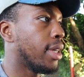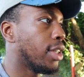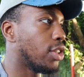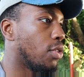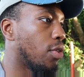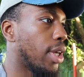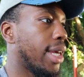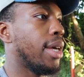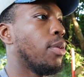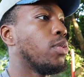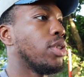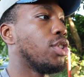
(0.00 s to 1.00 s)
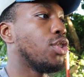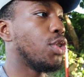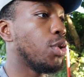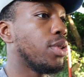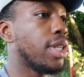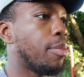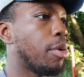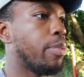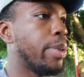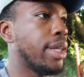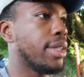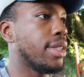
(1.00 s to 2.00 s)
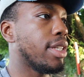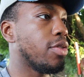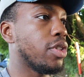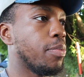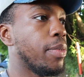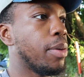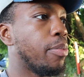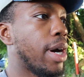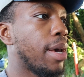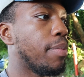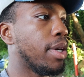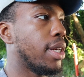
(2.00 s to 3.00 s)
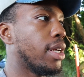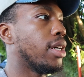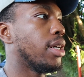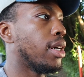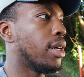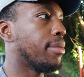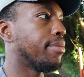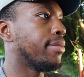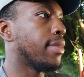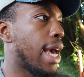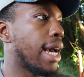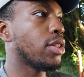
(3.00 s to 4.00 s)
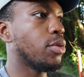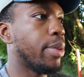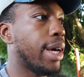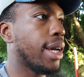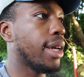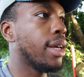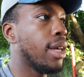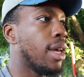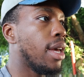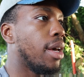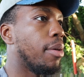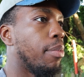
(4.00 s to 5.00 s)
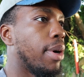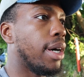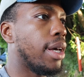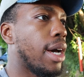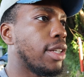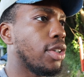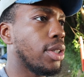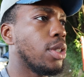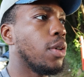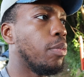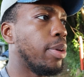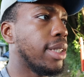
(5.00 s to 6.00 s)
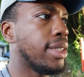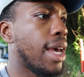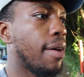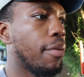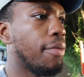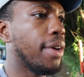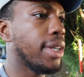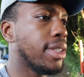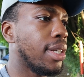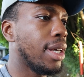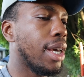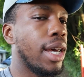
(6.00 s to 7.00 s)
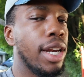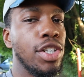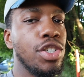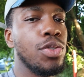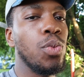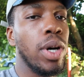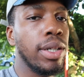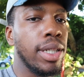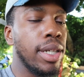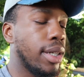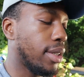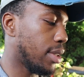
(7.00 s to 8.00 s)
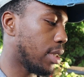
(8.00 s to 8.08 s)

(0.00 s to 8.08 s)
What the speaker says: So it was two separate pieces. There was a mid pipe and then the axle back, but I took it to a place to have it fixed and they just welded it.